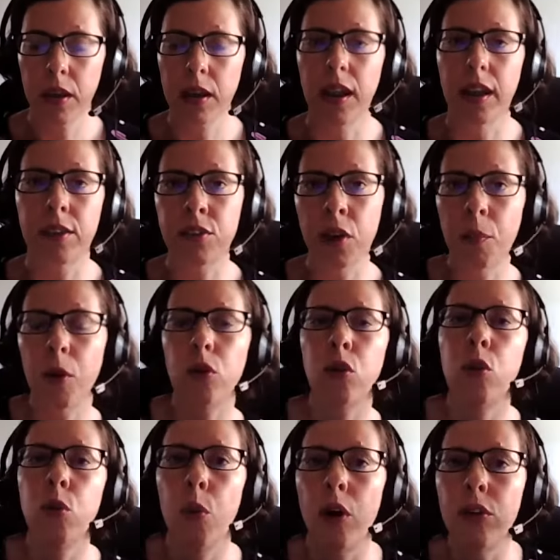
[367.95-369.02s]
Like someone
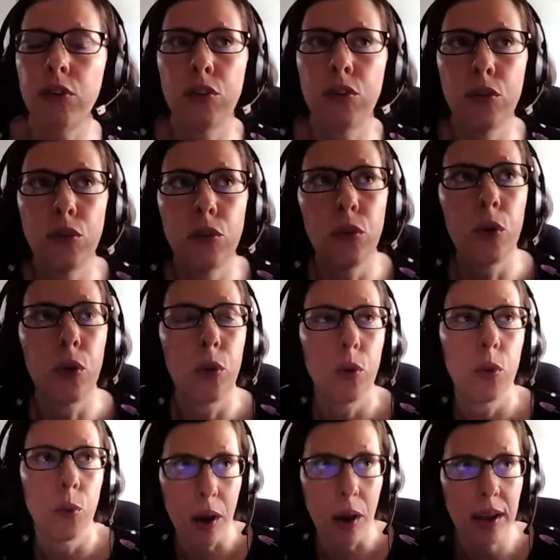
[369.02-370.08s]
who wants to
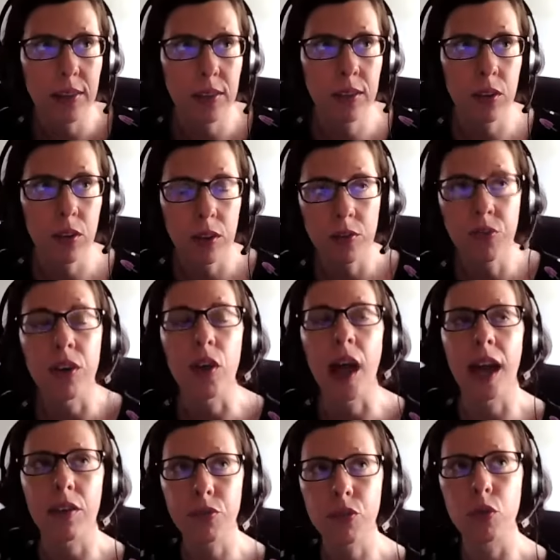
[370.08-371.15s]

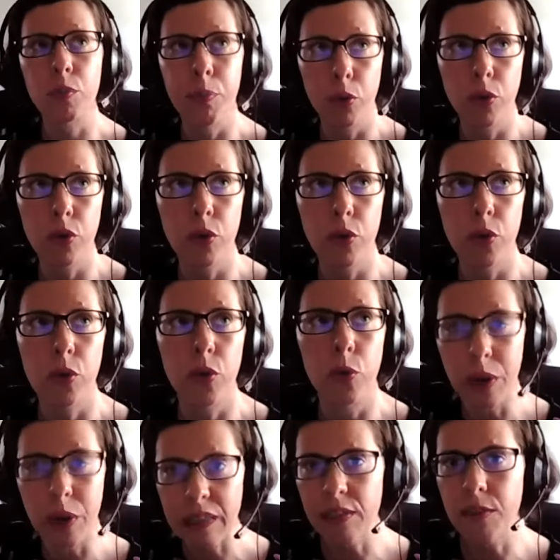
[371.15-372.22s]
have the book
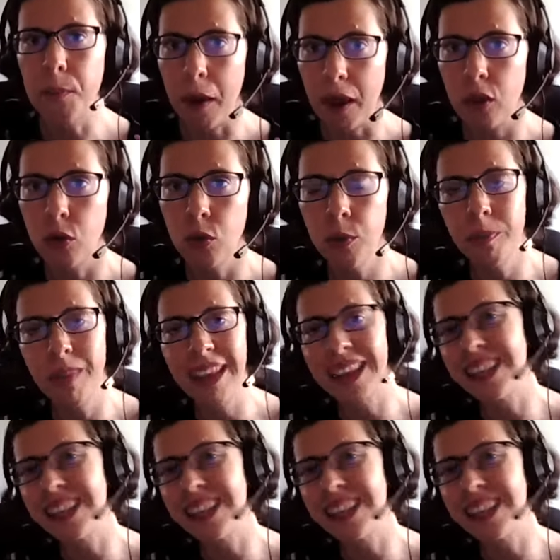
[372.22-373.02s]
written by you,